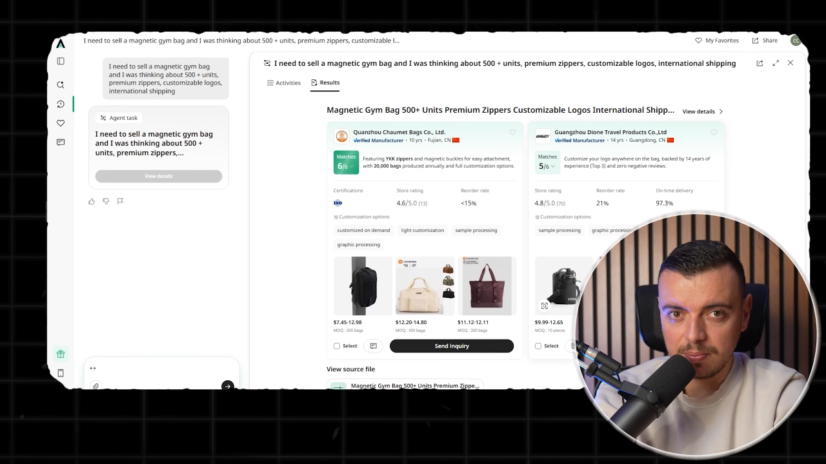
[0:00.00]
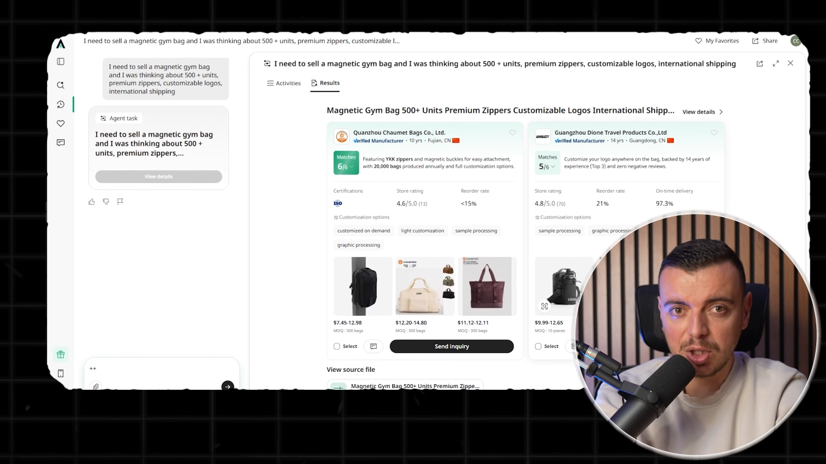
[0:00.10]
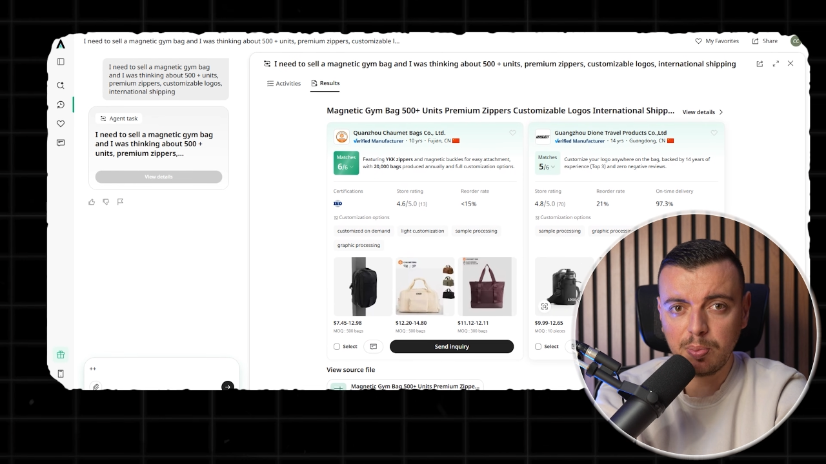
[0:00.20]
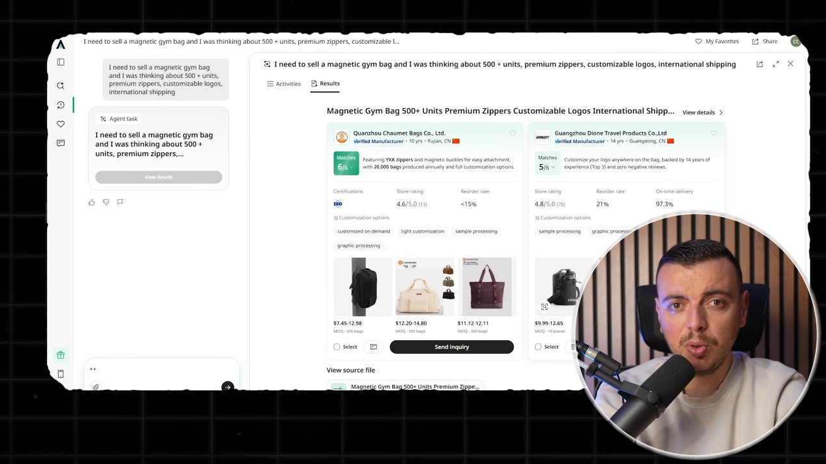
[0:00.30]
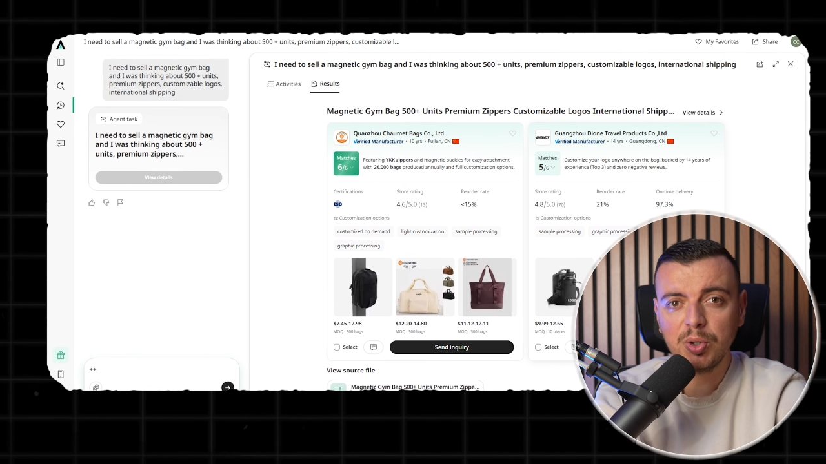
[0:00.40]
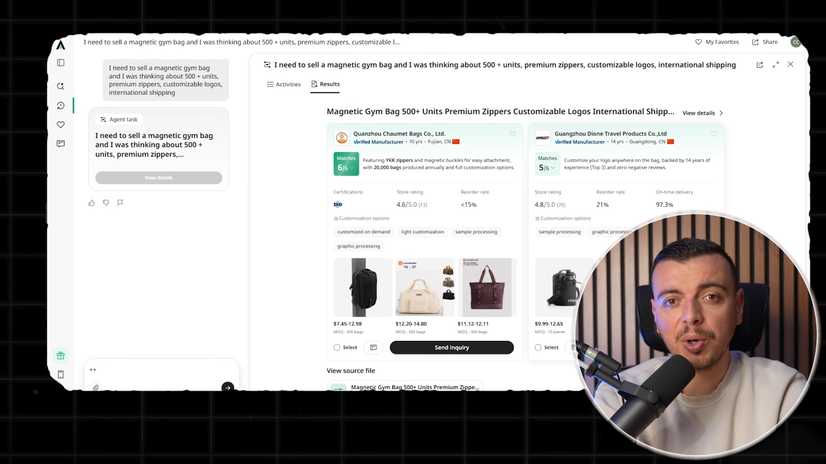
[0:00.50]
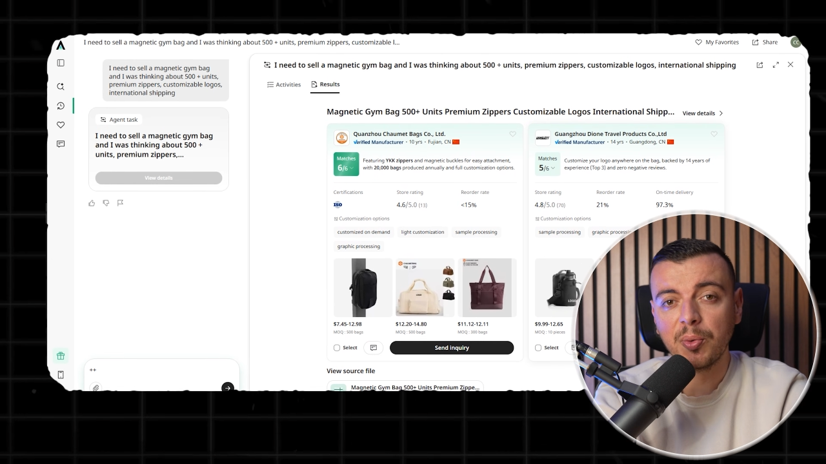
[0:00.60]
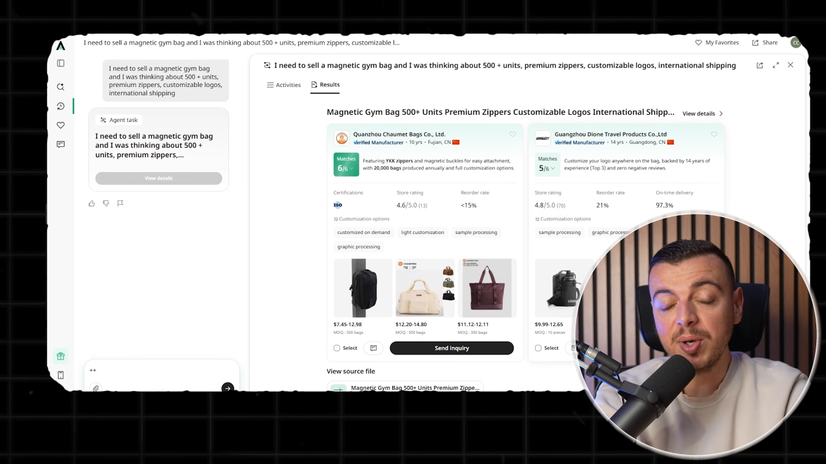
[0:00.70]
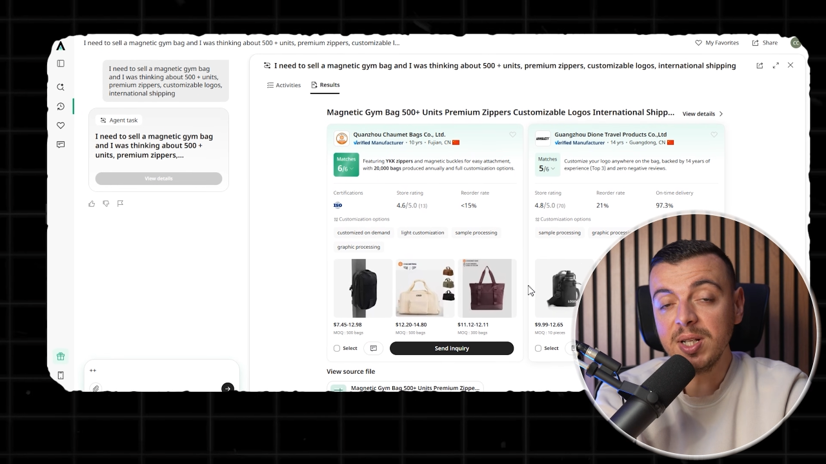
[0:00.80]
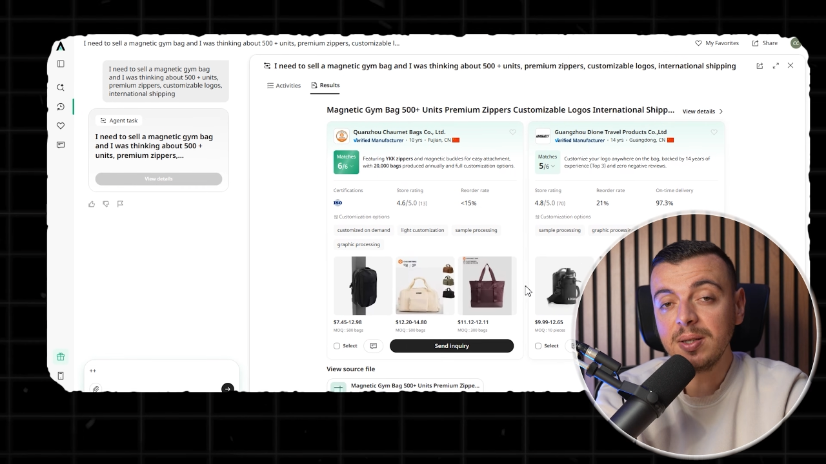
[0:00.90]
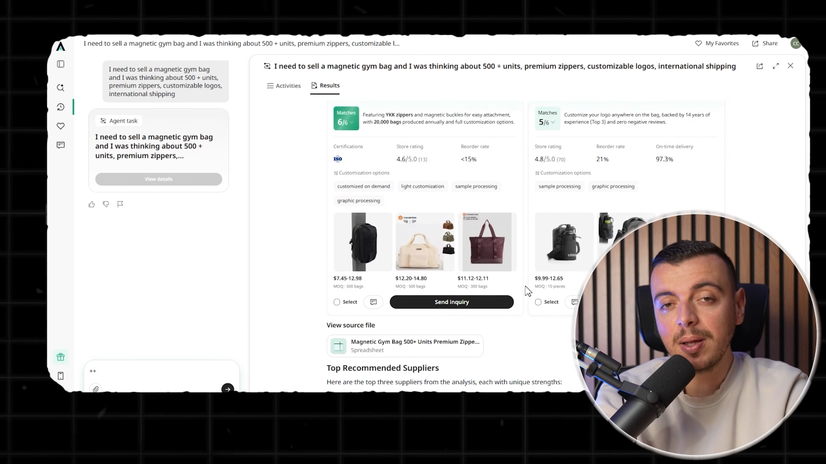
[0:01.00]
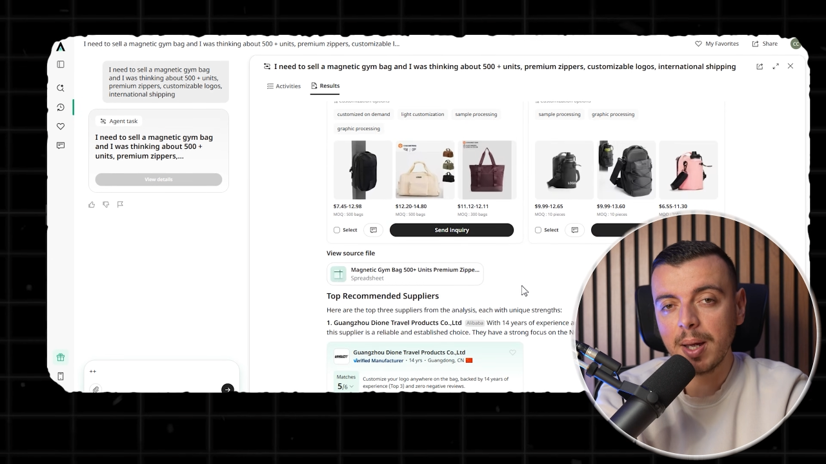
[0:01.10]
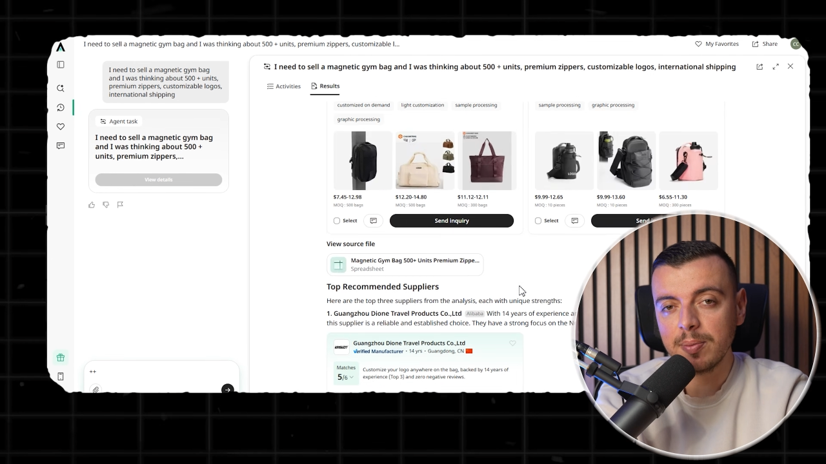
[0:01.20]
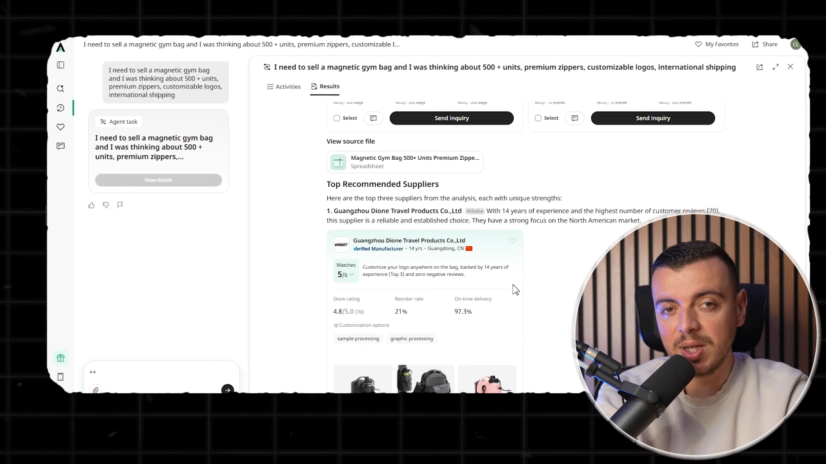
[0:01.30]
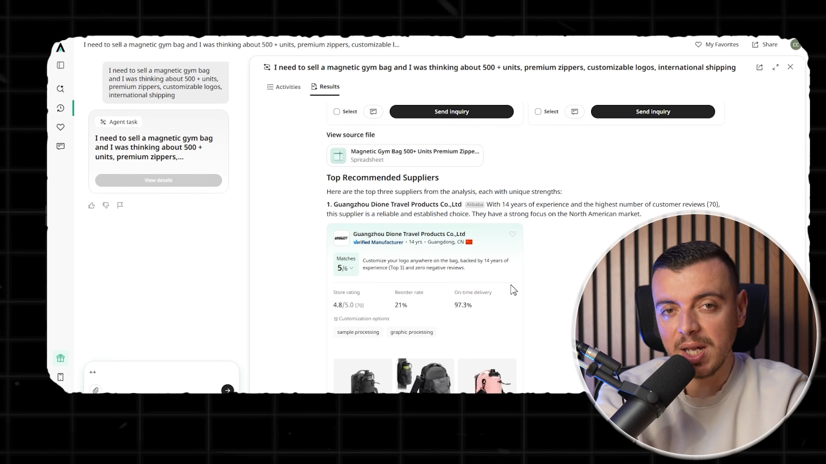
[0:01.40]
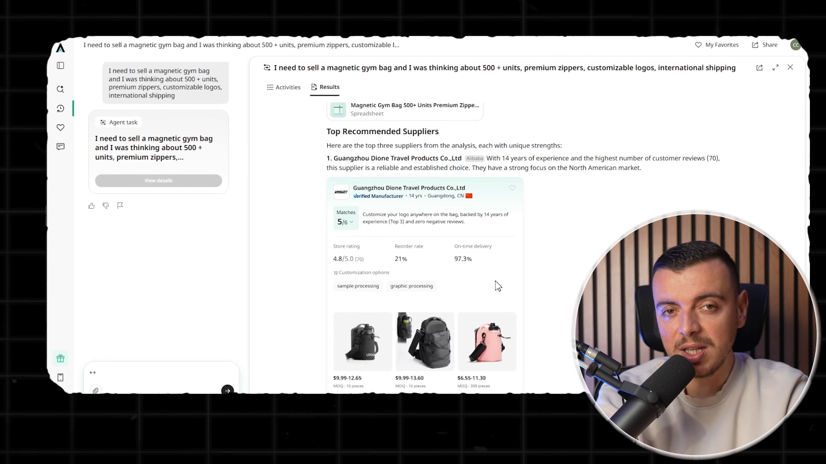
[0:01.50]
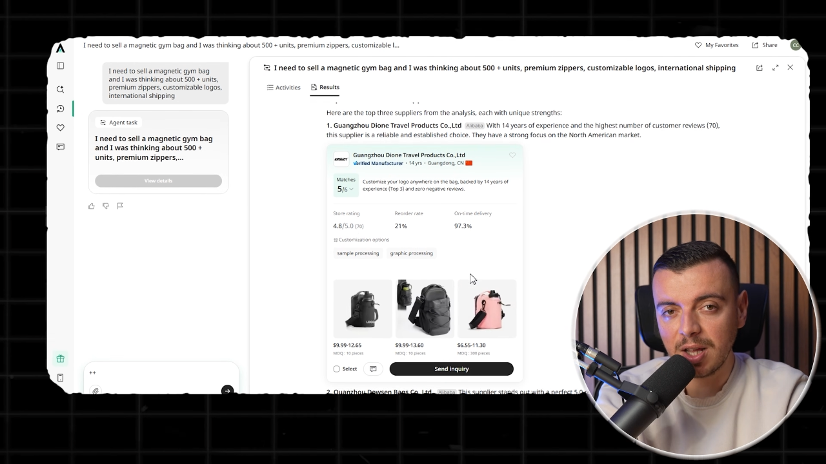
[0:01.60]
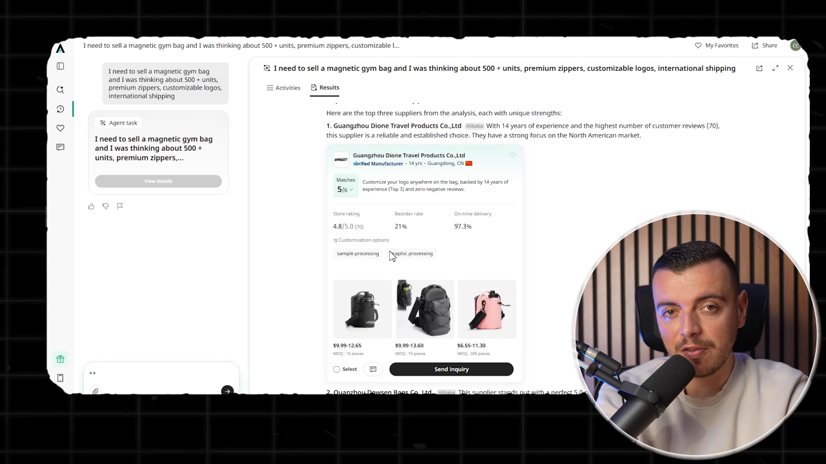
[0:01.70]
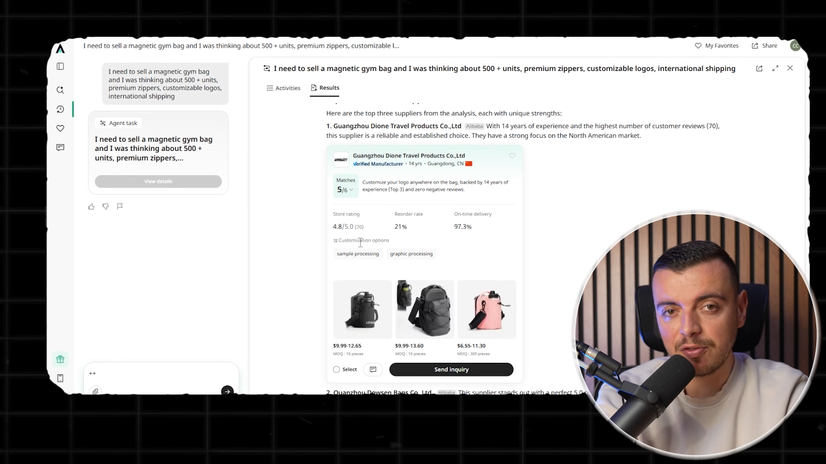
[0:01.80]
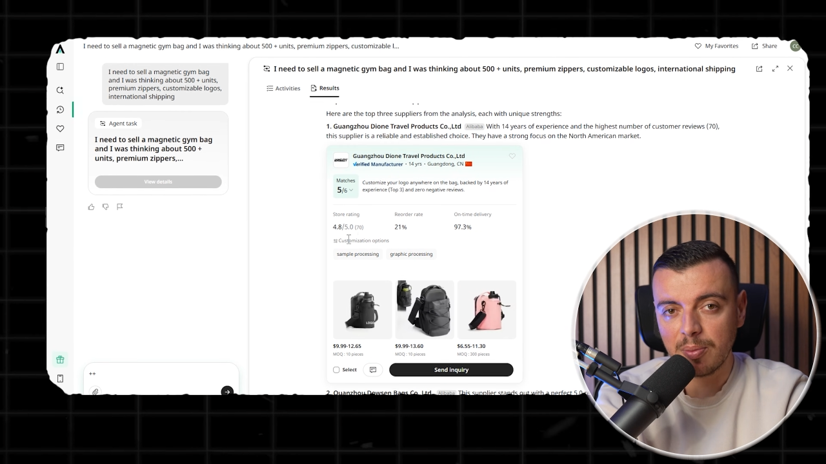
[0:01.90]
It pulled real-time
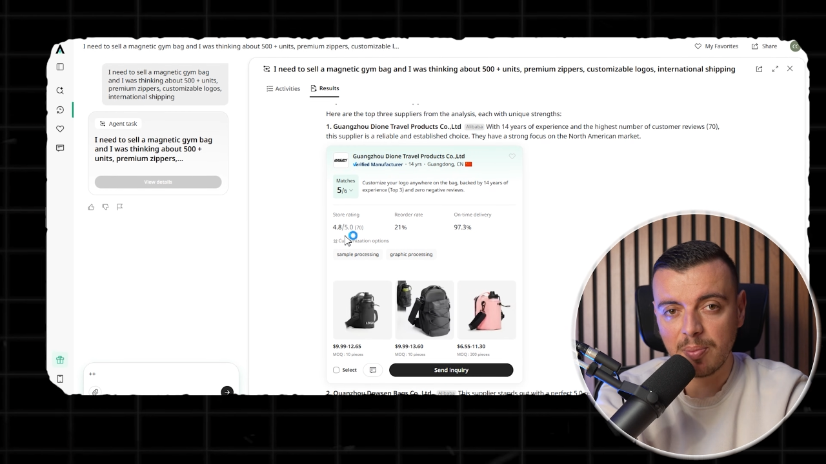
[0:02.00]
data from